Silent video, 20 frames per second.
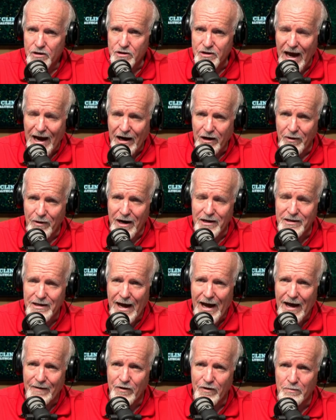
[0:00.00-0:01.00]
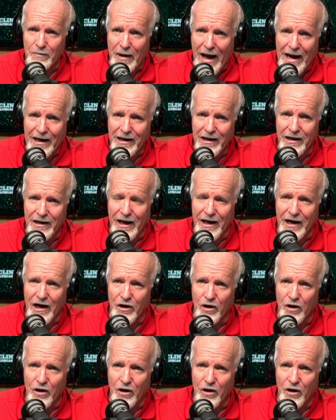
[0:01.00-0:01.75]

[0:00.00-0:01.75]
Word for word: Zach, great to have you back again.